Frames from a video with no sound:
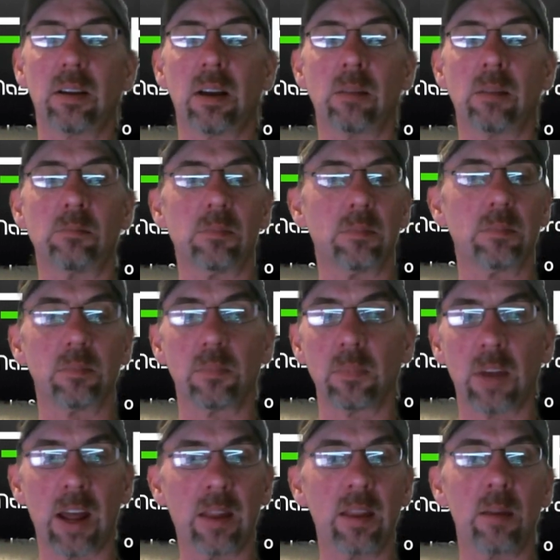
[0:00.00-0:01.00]
I'm um,
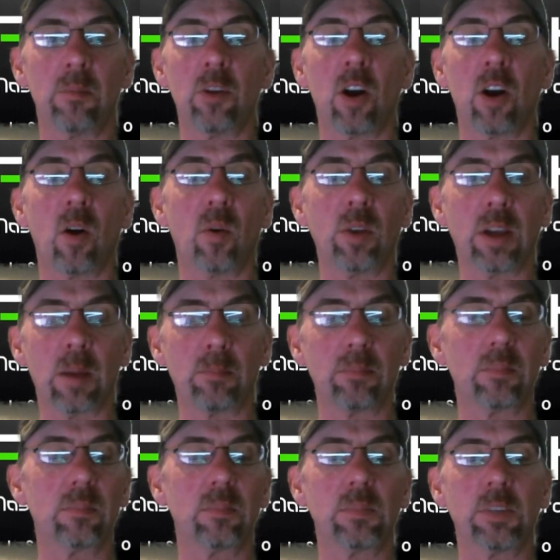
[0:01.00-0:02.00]
letting them know, yep,
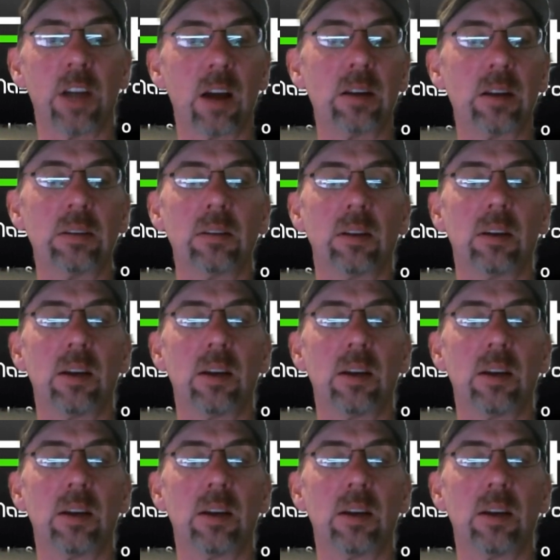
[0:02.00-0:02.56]
done.